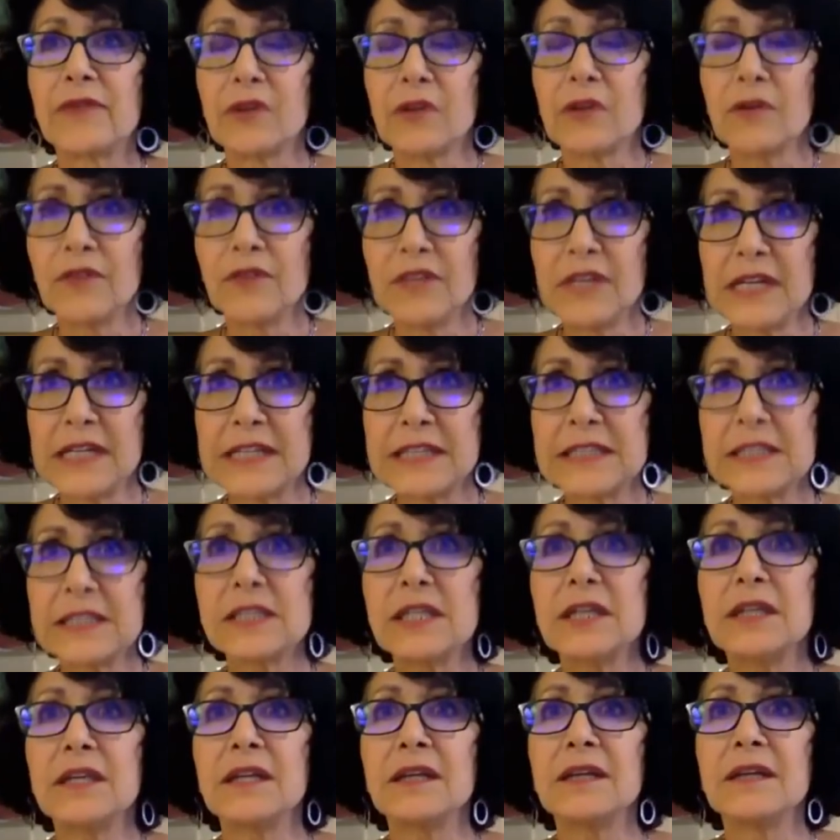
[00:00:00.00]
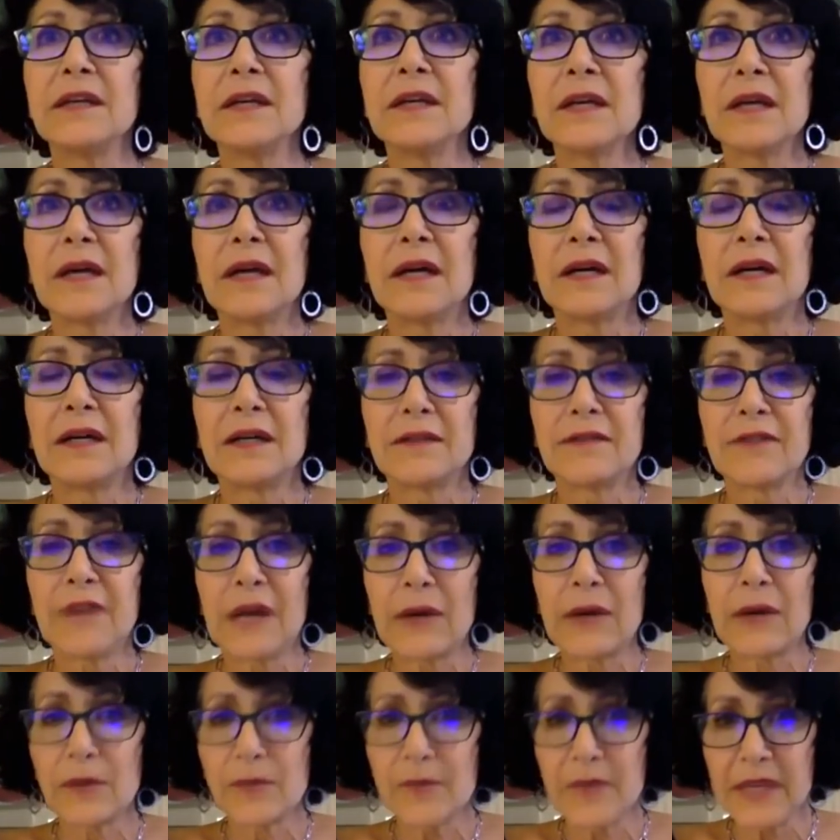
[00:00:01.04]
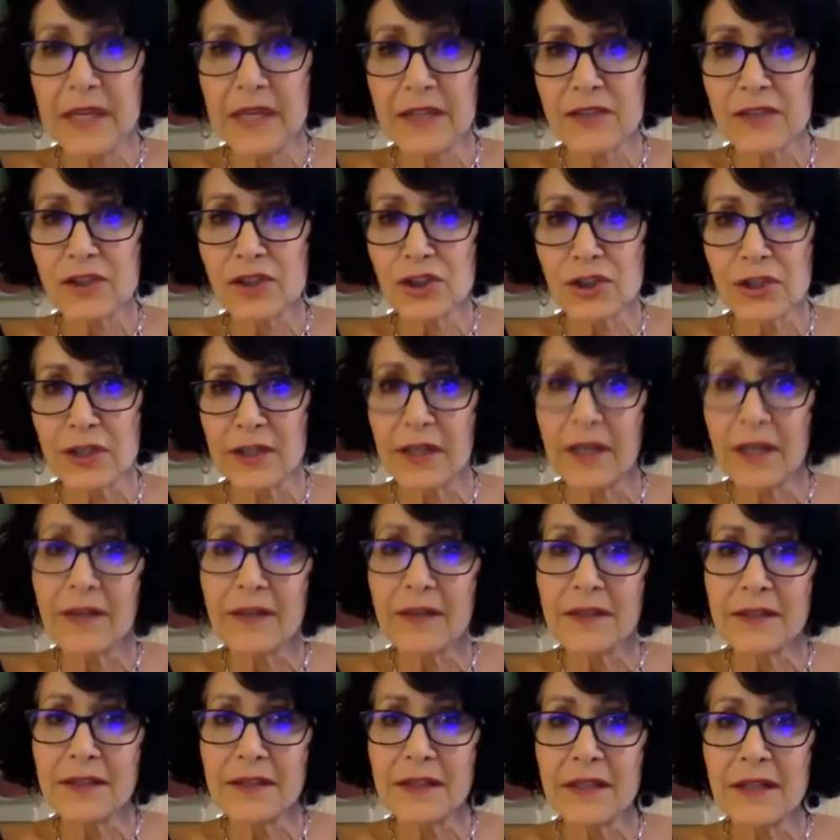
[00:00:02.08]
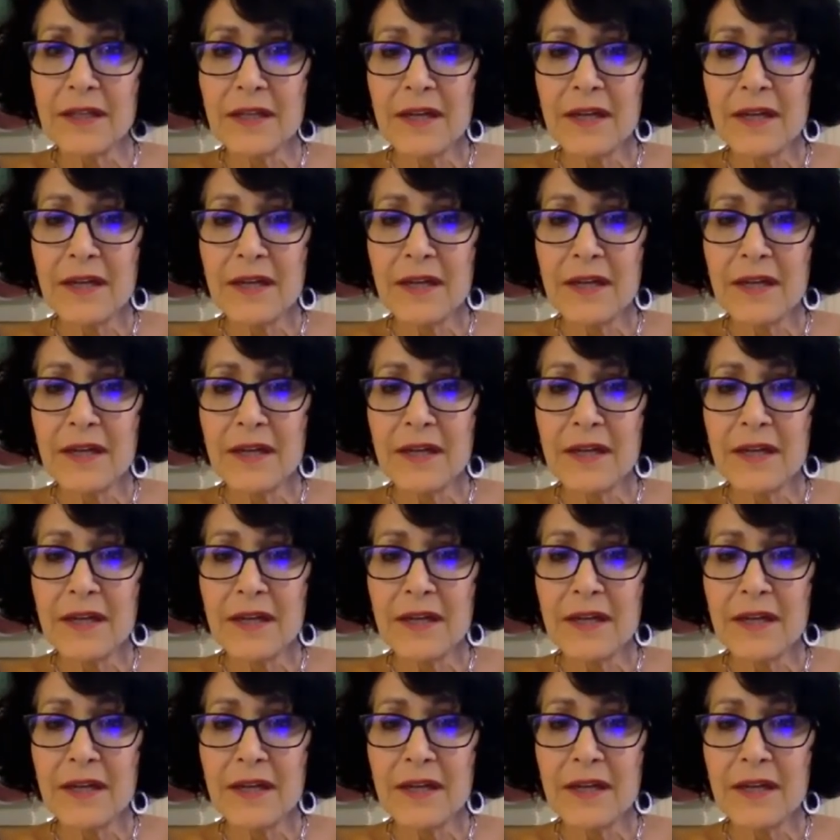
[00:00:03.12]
COVID-19, of our being shut in,